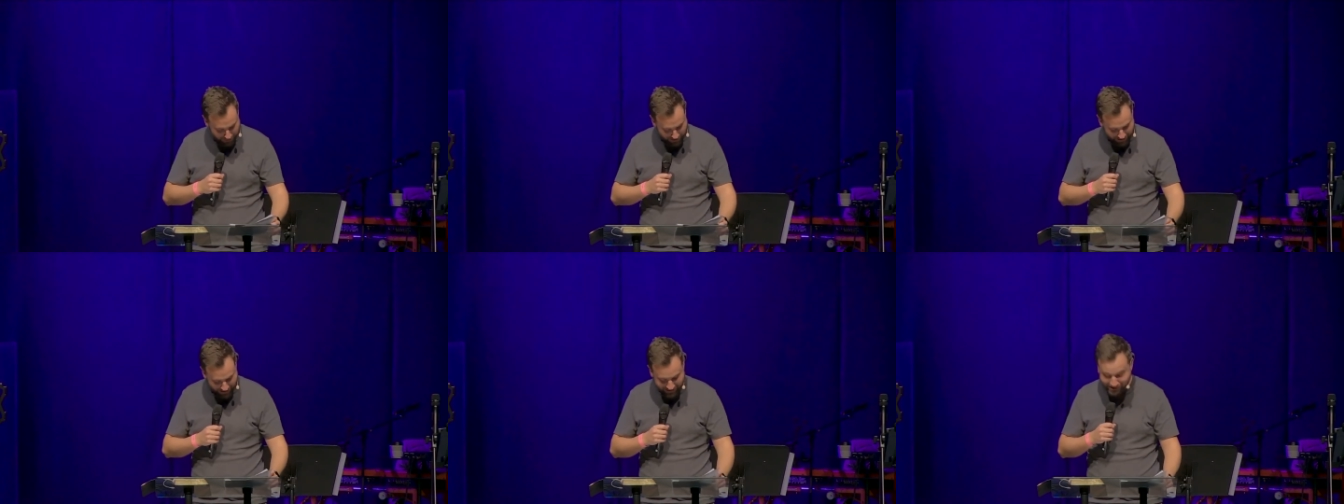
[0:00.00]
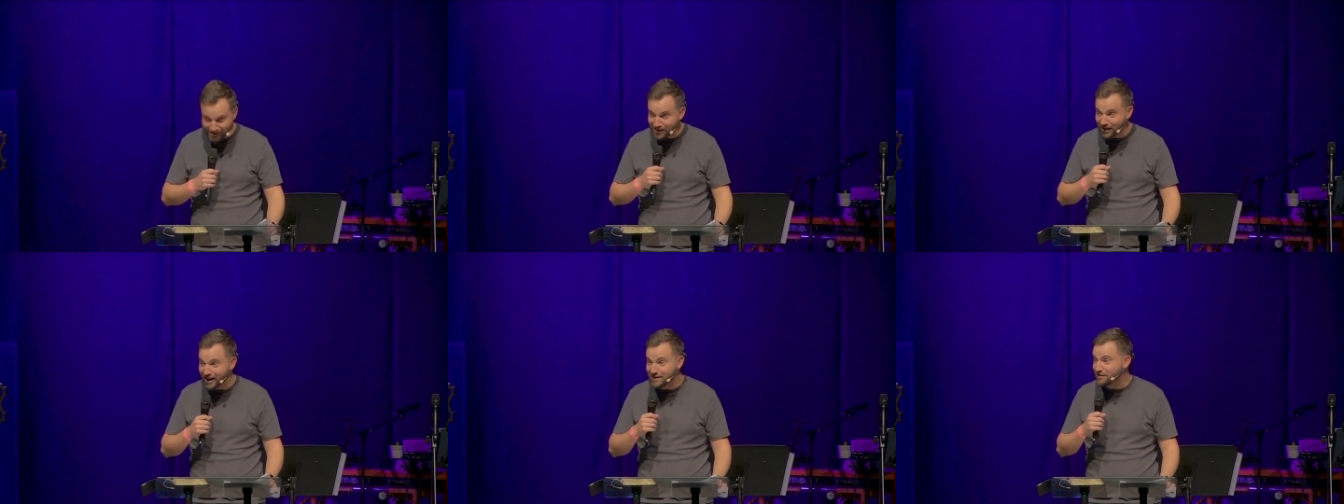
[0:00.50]
let's see that
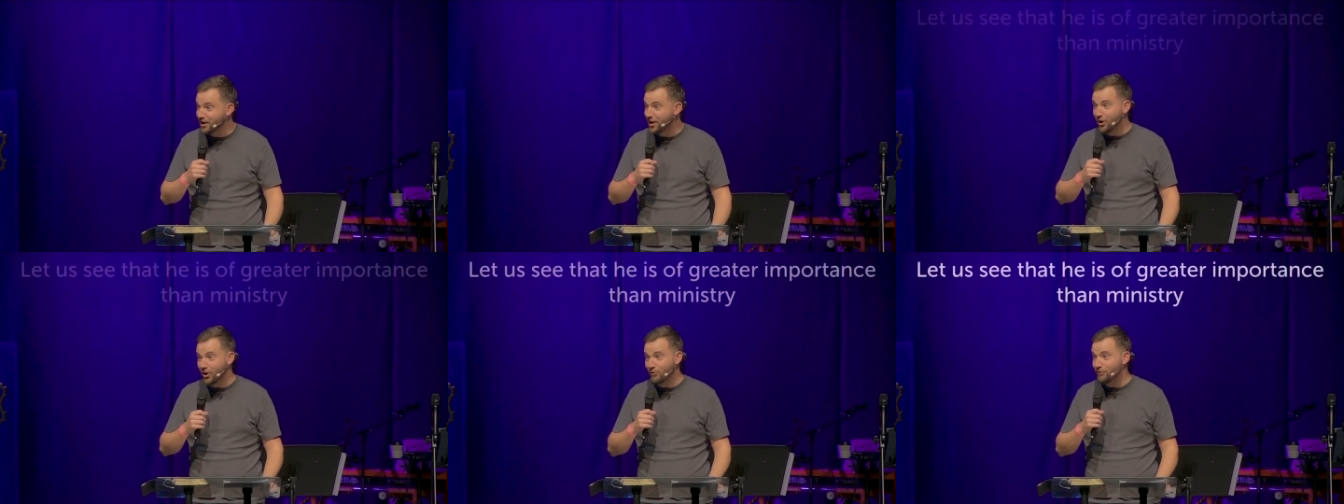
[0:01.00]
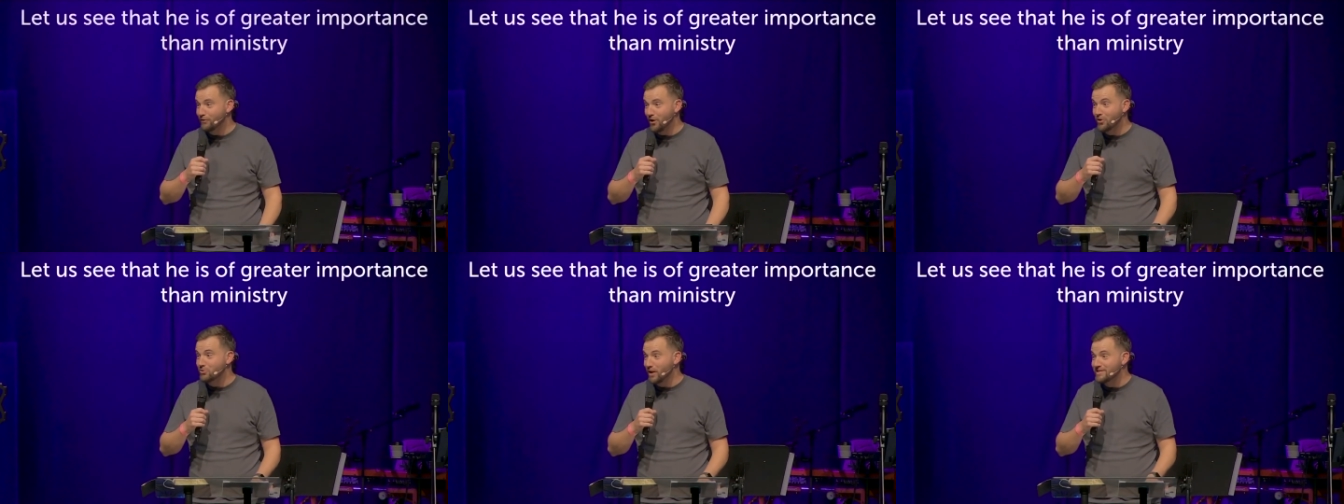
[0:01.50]
he's of far
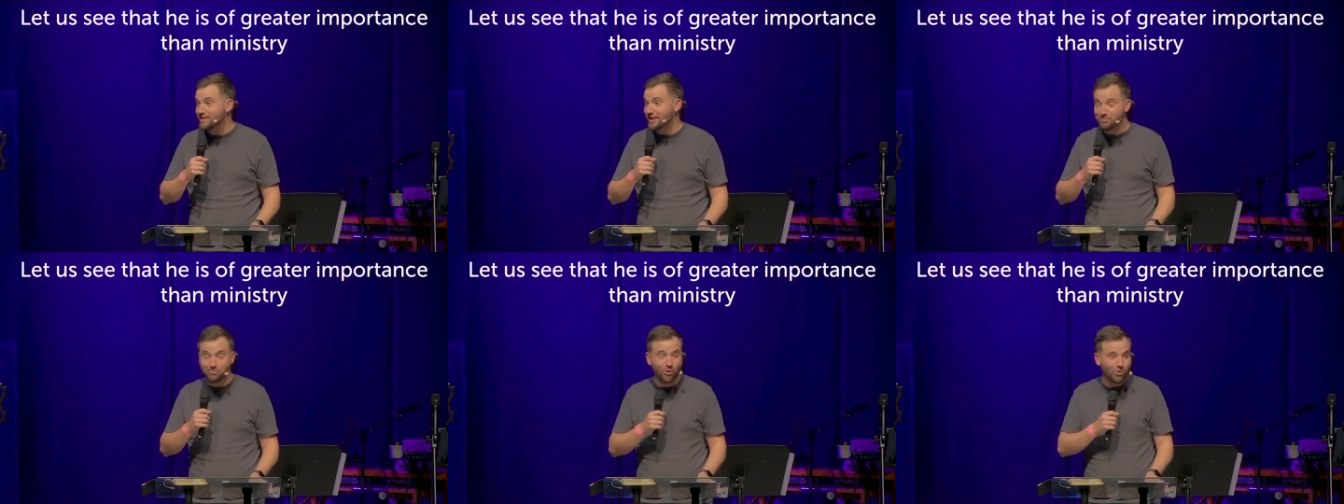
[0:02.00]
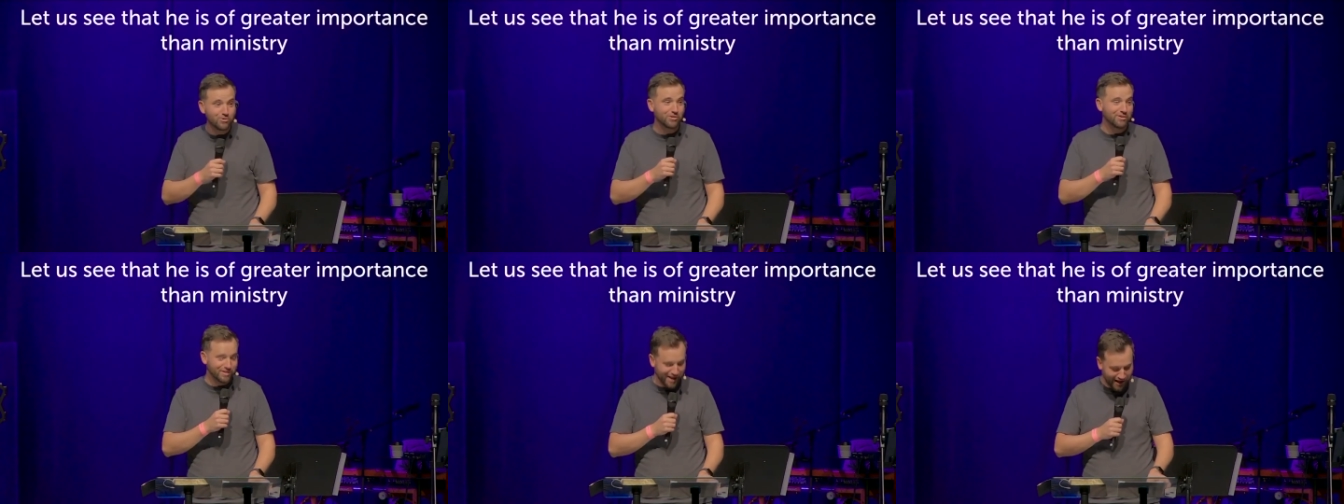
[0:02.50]
greater
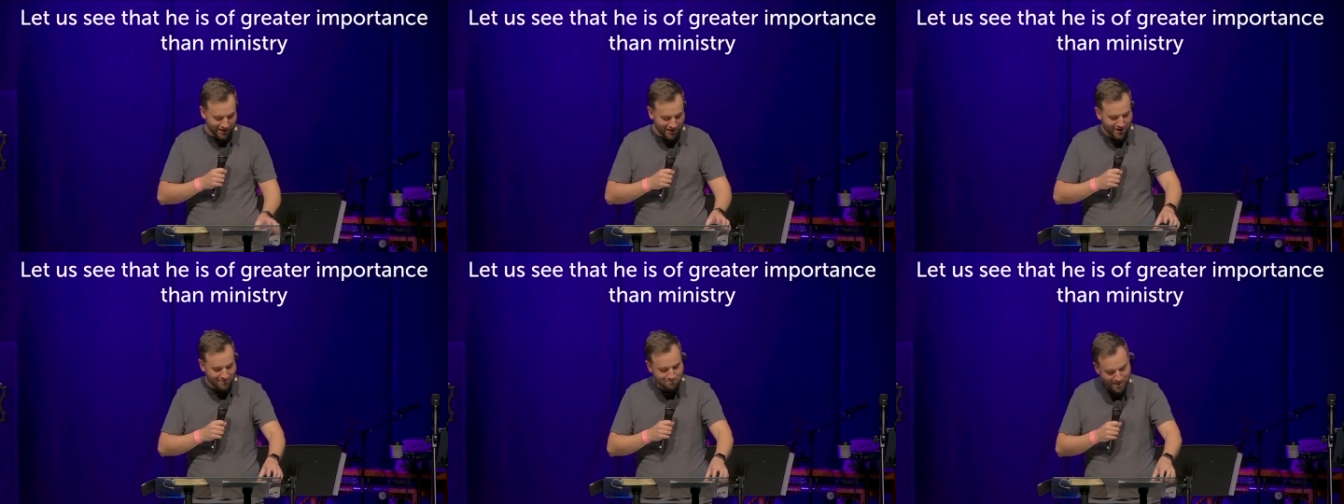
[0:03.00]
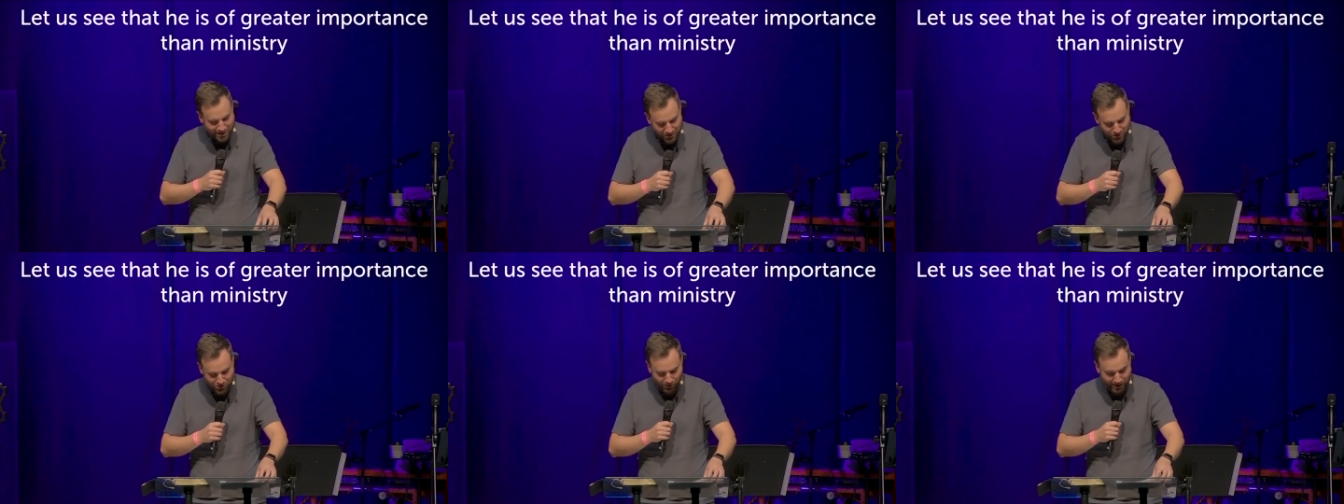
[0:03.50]
importance than ministry.